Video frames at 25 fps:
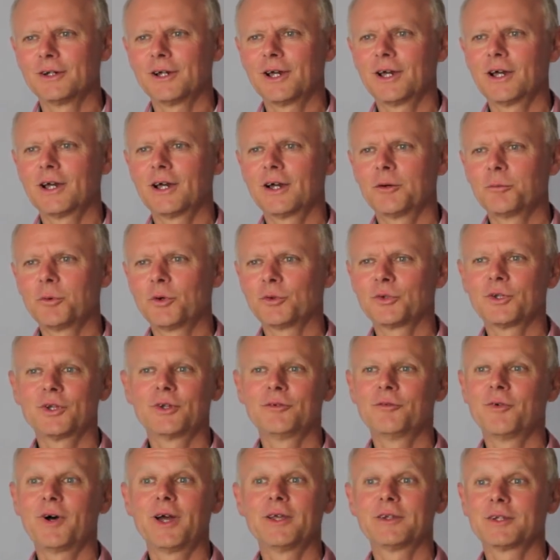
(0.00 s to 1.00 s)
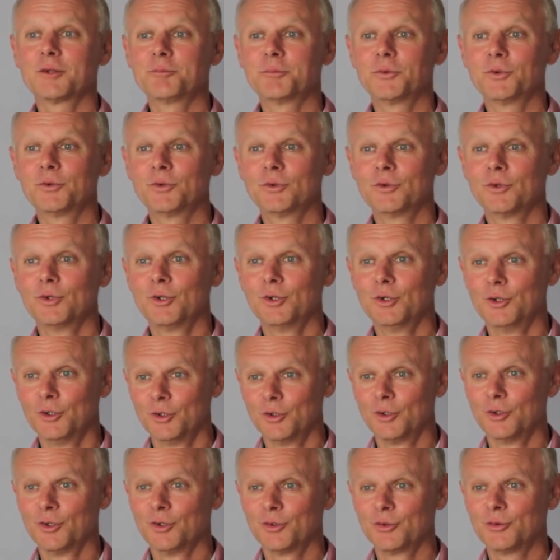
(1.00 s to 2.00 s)
I, I, want to advise them to,
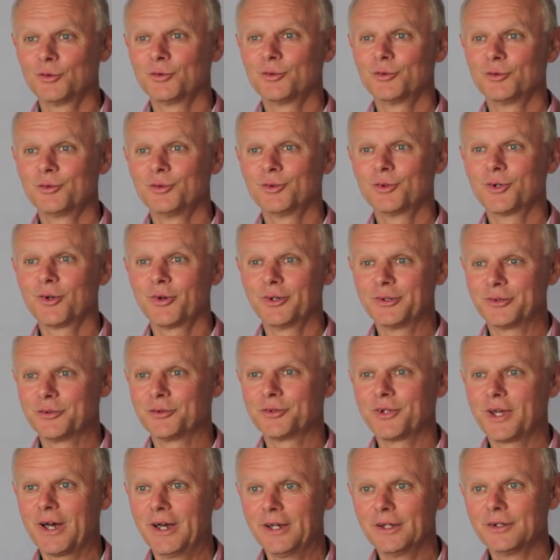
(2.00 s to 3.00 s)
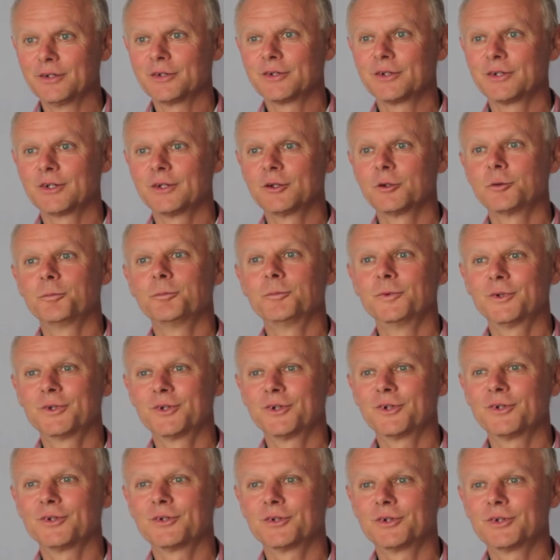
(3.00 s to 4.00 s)
to, to go into science
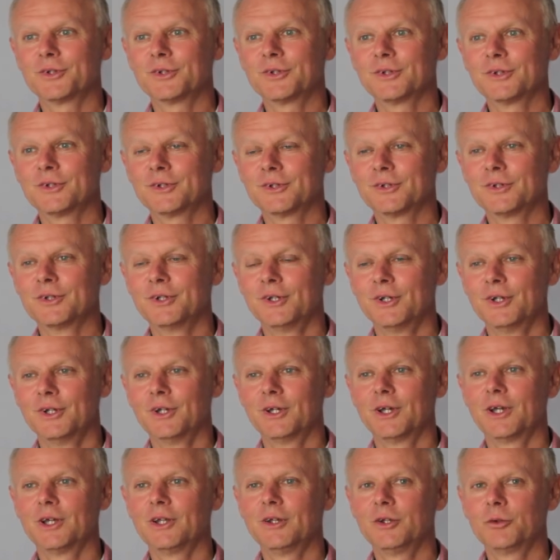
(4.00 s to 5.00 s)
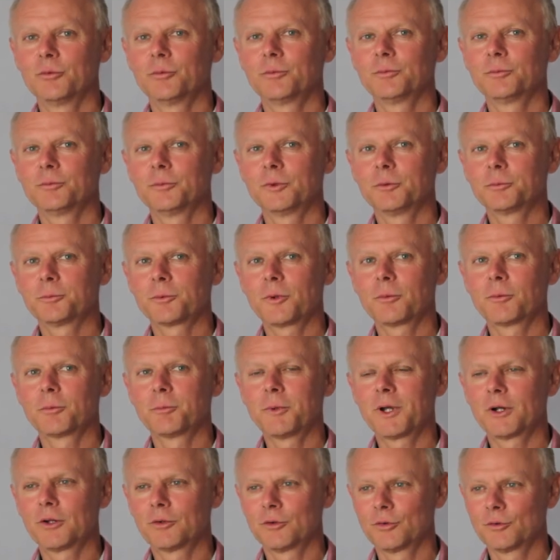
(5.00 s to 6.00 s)
because uh, you, it's probably
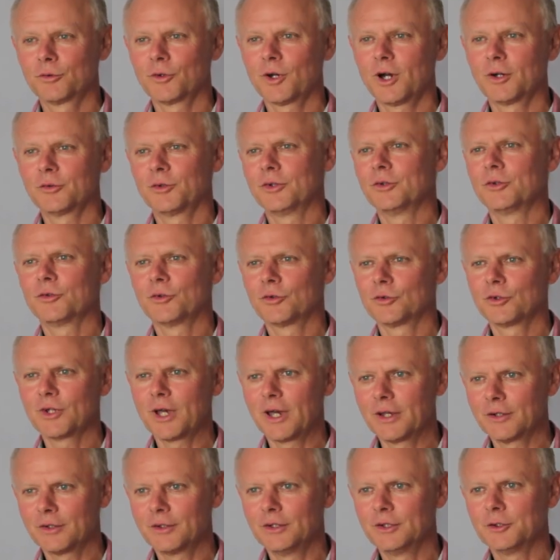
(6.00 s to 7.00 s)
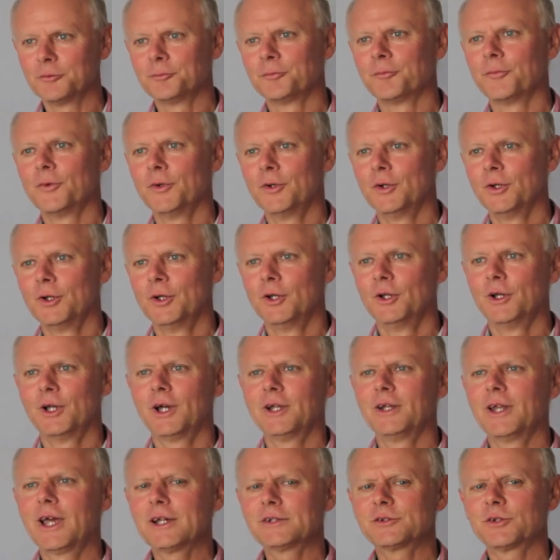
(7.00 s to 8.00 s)
better to go out in society.
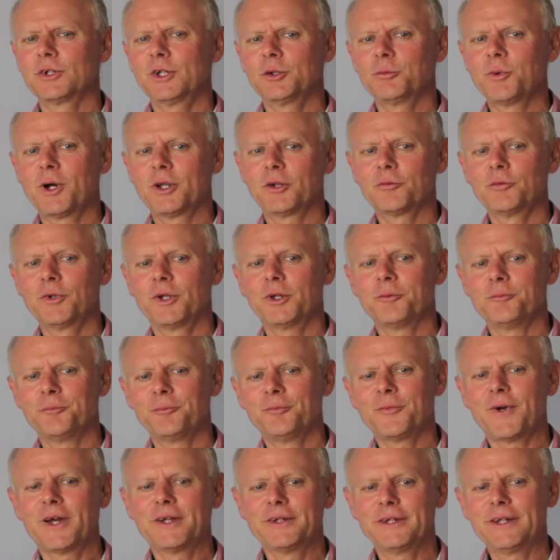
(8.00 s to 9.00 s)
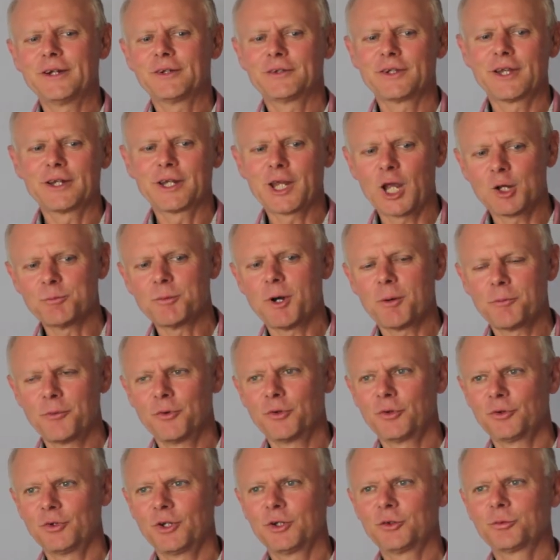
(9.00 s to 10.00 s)
And actually, one of the ideas that came up
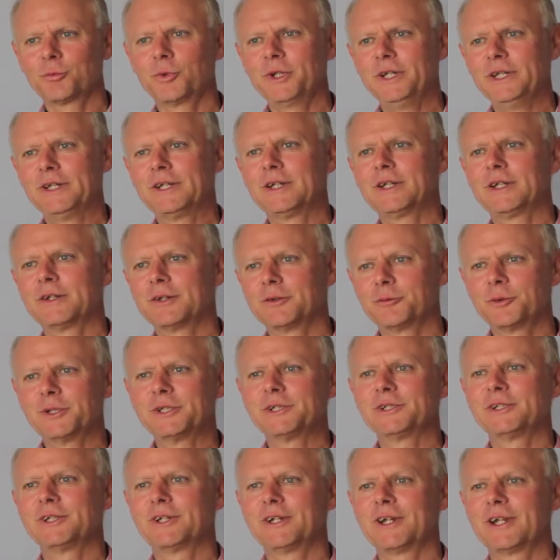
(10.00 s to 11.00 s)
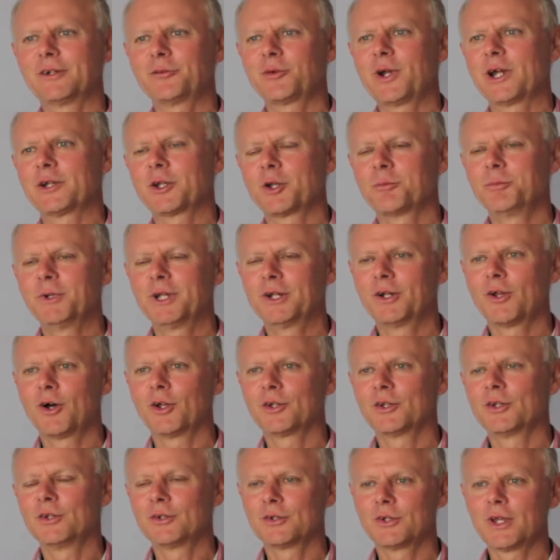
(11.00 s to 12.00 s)
during this week, which attracted me a
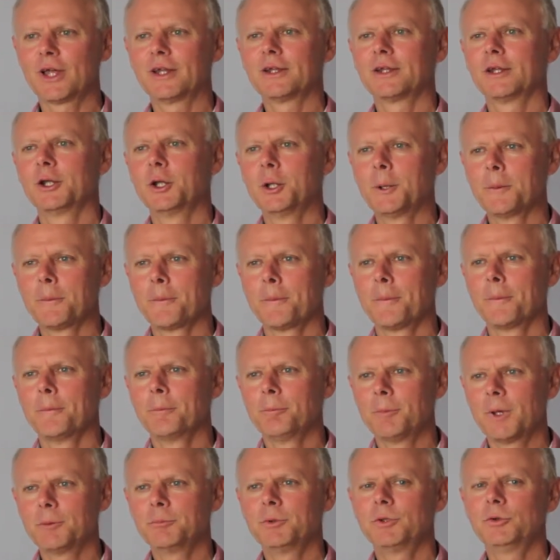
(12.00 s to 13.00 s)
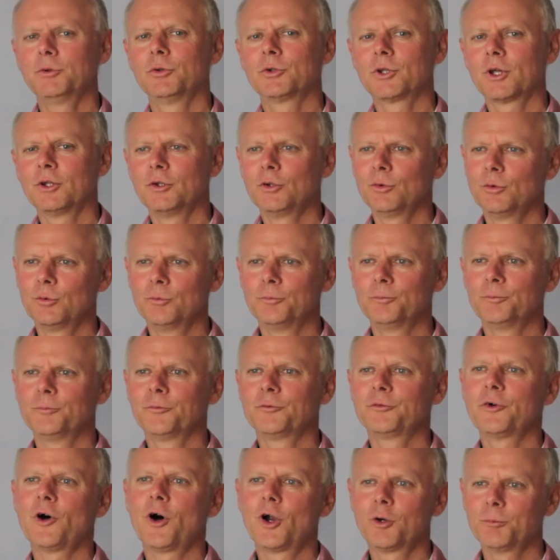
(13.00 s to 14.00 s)
lot, is that maybe you can do
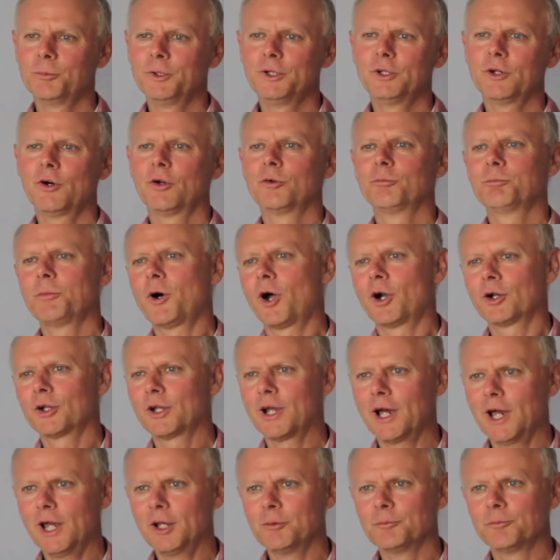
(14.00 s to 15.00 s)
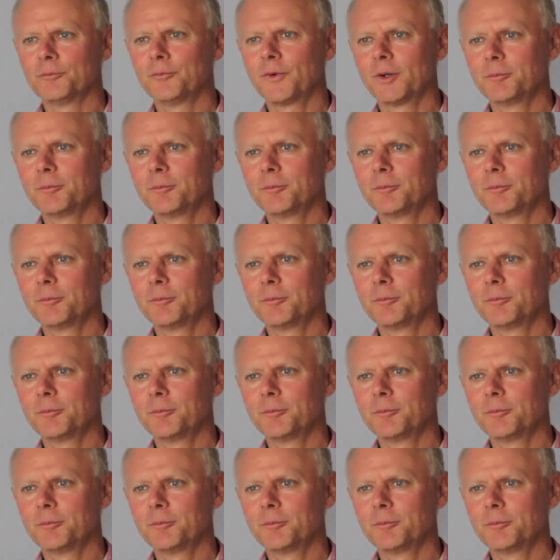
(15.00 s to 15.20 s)
farming on part time.